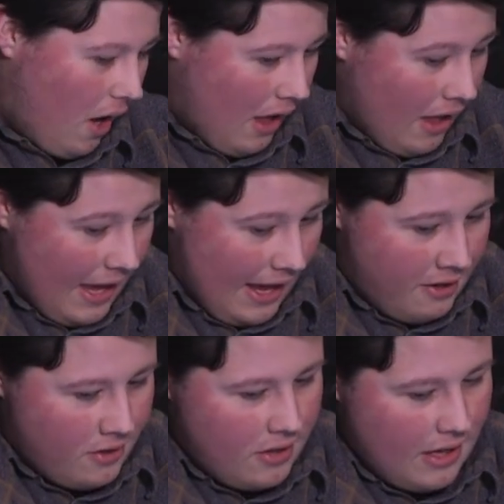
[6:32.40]
But
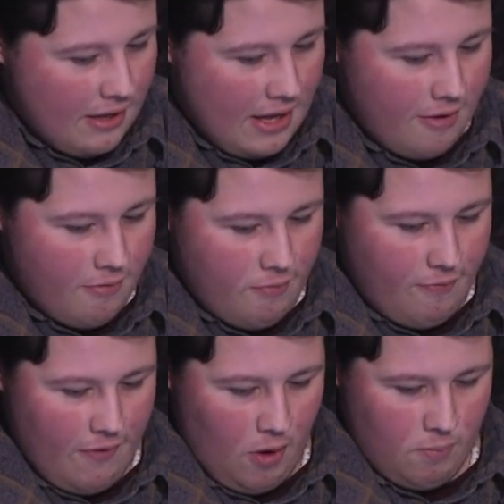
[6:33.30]
in
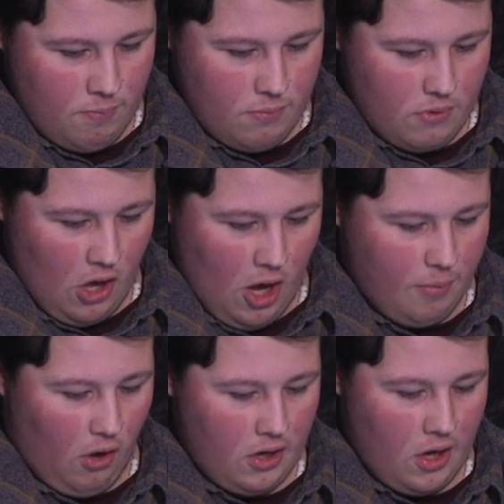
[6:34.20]
film
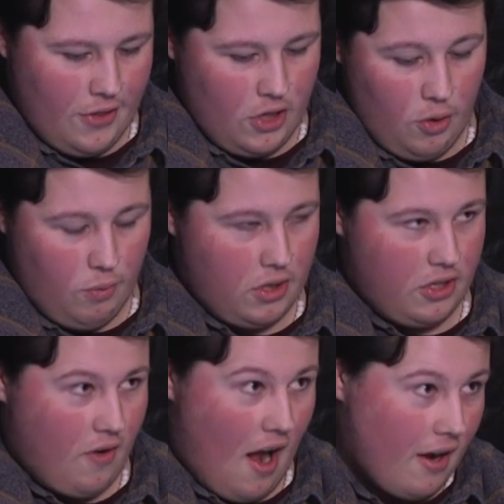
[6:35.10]
terms, I know that you
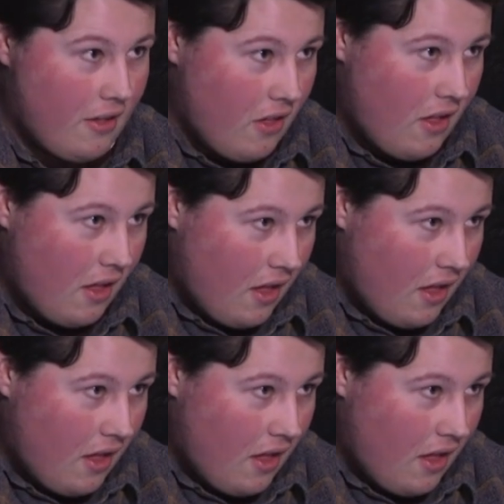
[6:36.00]
want to direct.